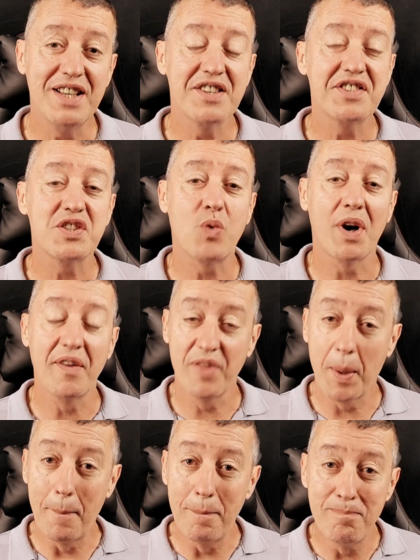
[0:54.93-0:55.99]
this is one of
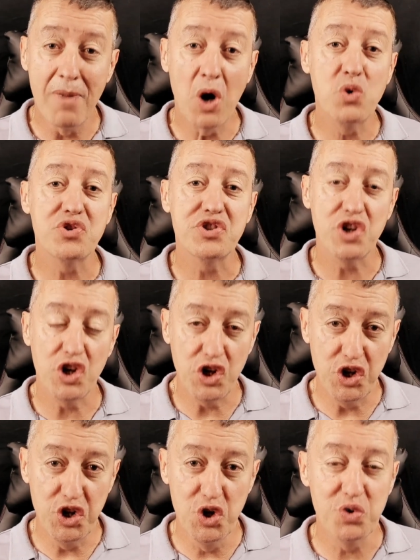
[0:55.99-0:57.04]
the most
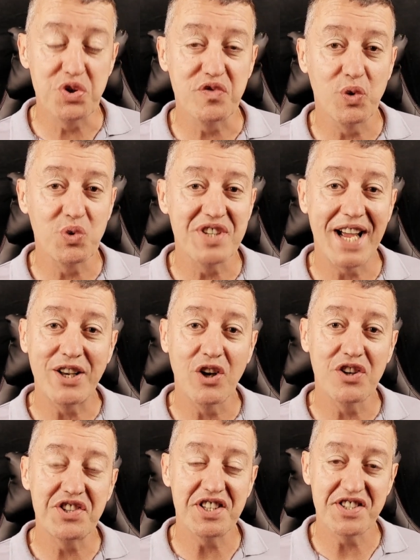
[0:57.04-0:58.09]
useful
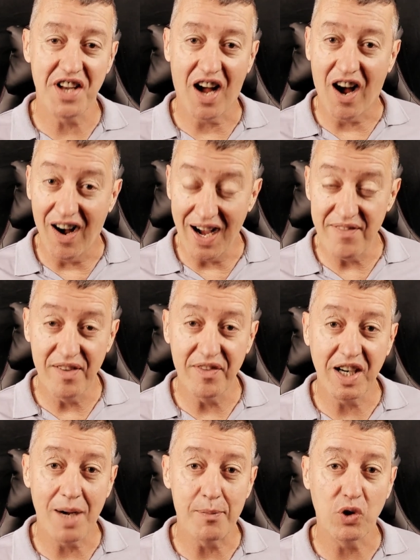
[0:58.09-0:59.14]
technologies that I've ever
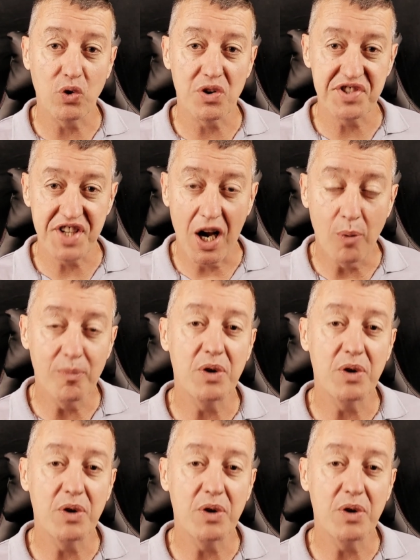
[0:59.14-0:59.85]
come across to help me